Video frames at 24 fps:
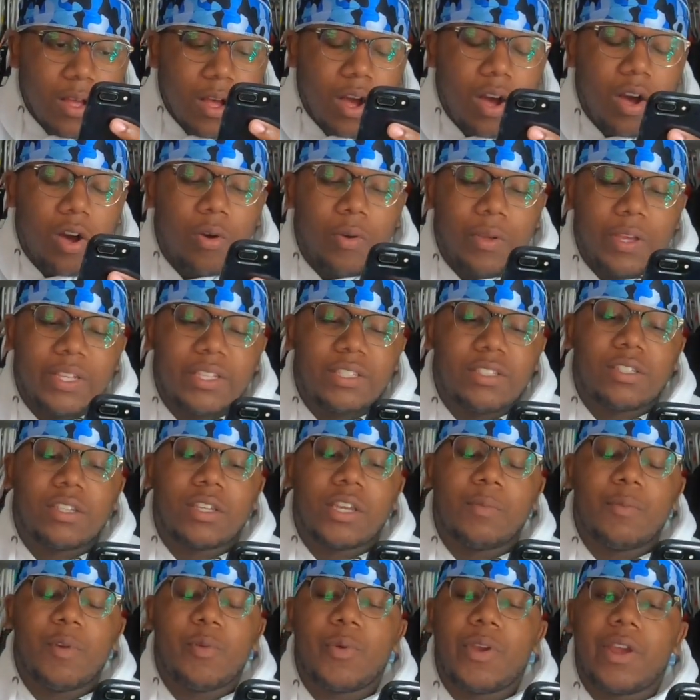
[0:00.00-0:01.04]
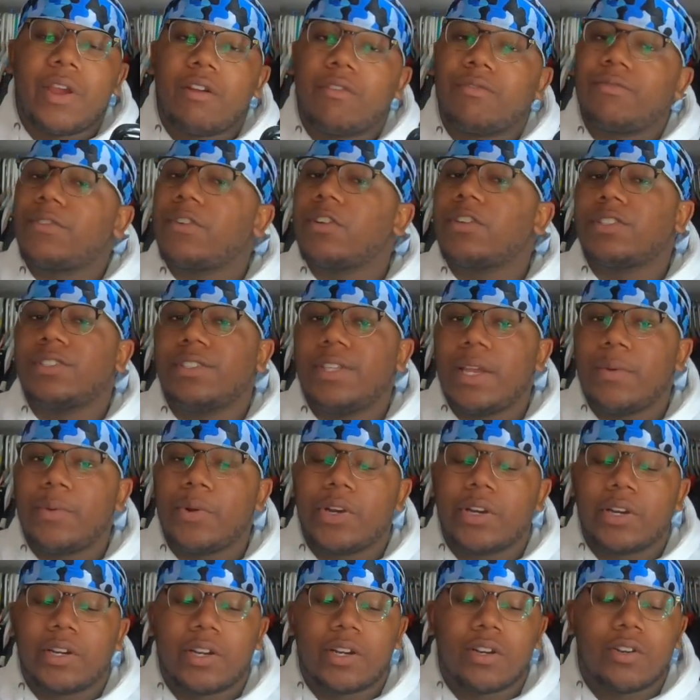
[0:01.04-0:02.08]
Oh, it's to commemorate her first date
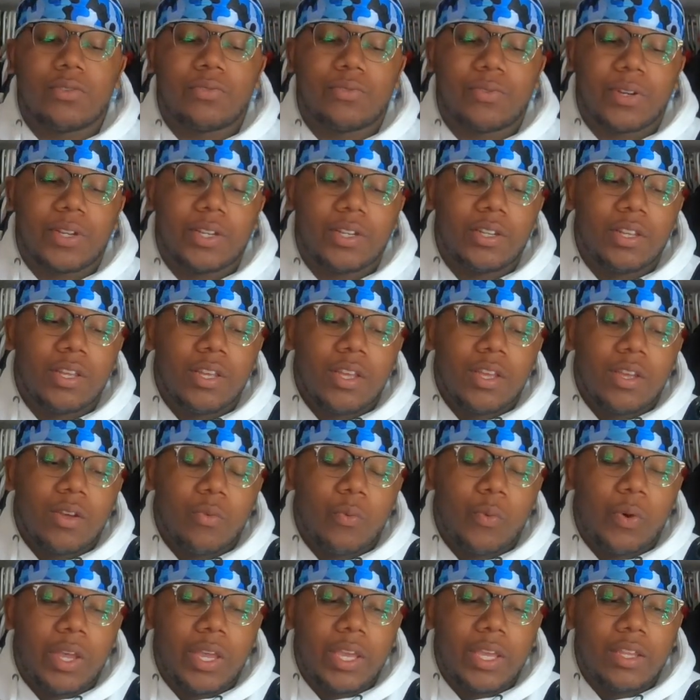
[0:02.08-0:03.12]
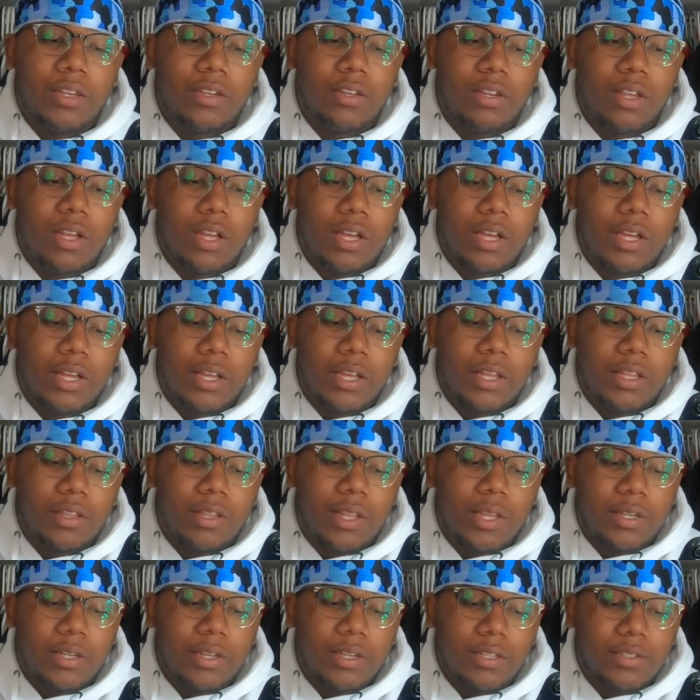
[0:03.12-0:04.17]
with her girlfriend in
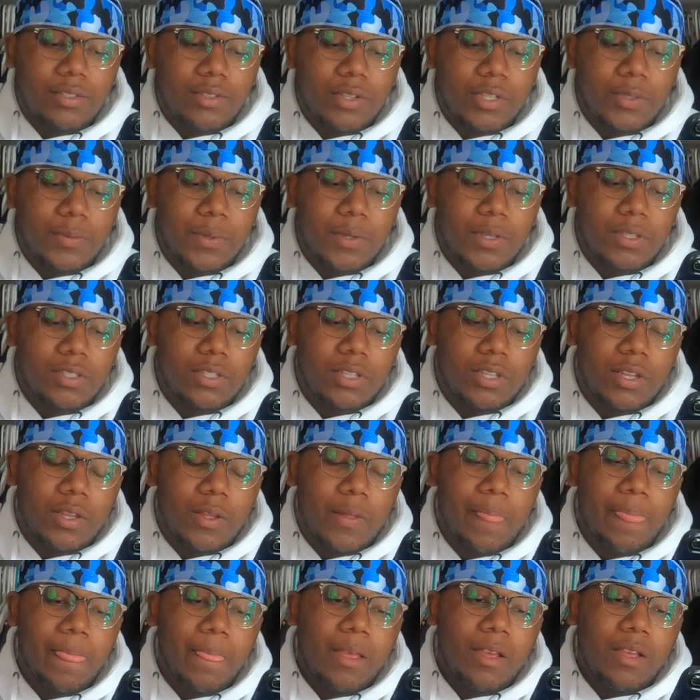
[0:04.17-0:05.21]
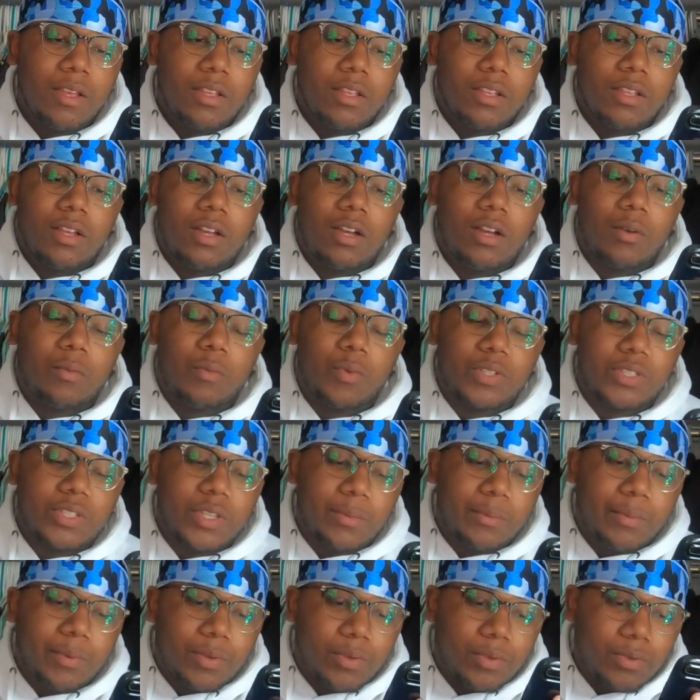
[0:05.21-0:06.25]
London. So it's supposed to
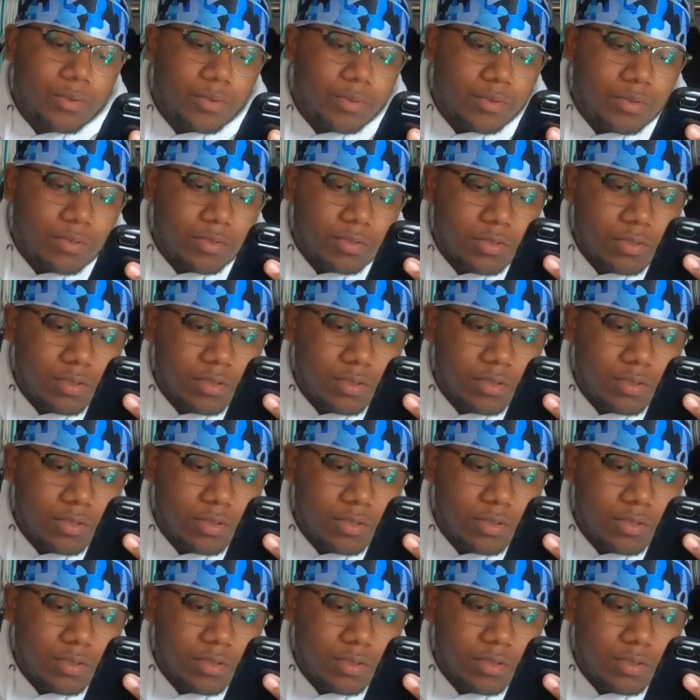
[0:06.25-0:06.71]
resemble